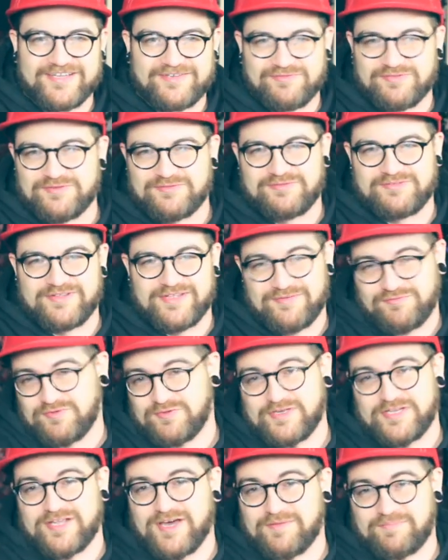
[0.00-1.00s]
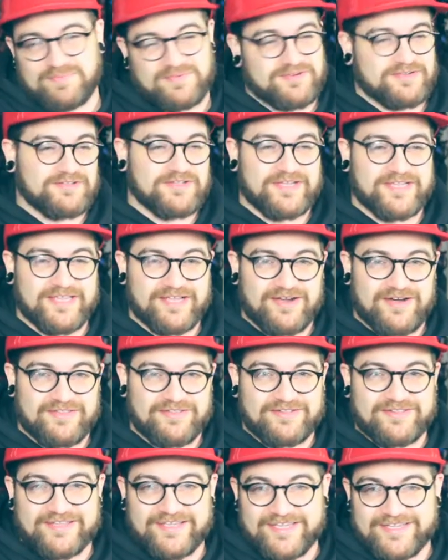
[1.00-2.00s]
If you end up clicking on
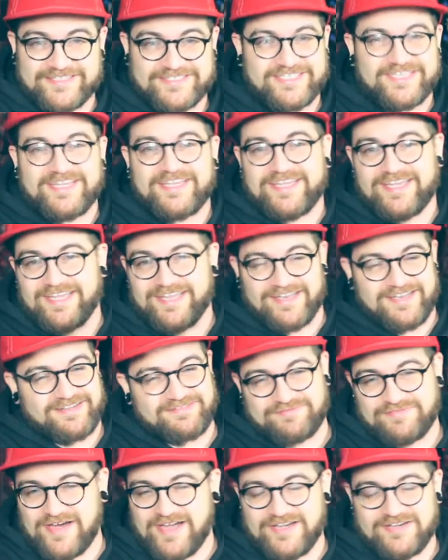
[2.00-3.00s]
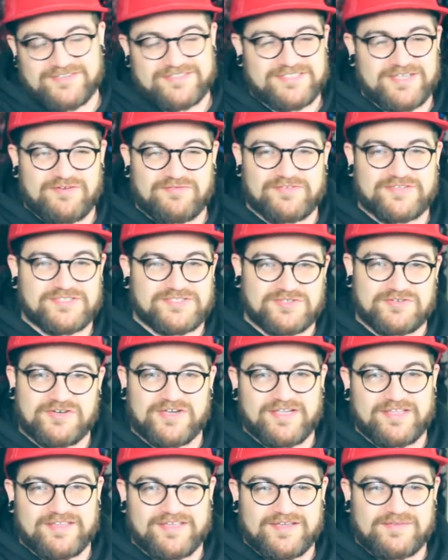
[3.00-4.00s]
the links and find yourself
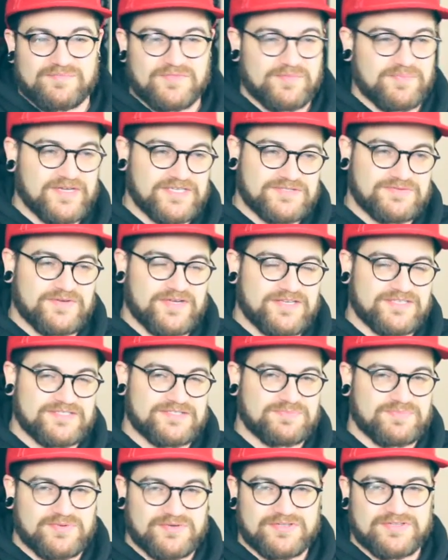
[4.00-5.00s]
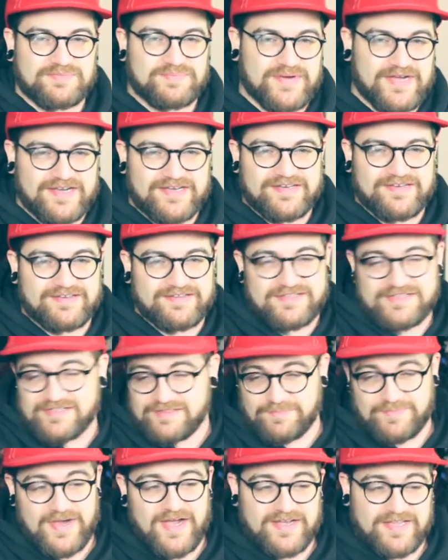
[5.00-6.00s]
enjoying them, the best way to support the
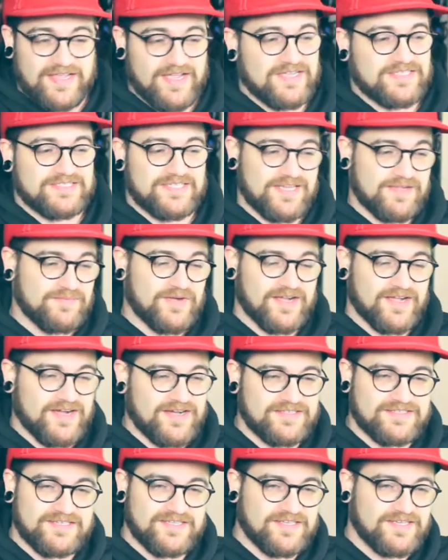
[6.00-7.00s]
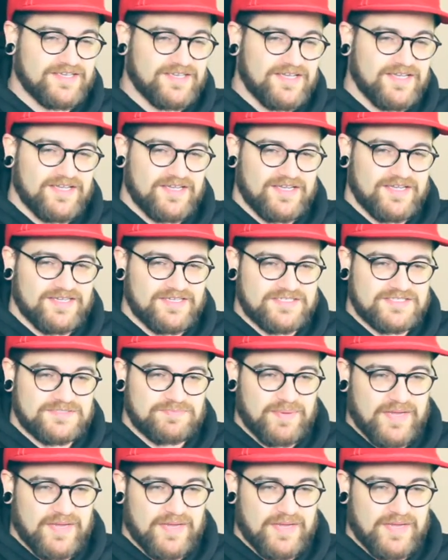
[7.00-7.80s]
podcast and my content is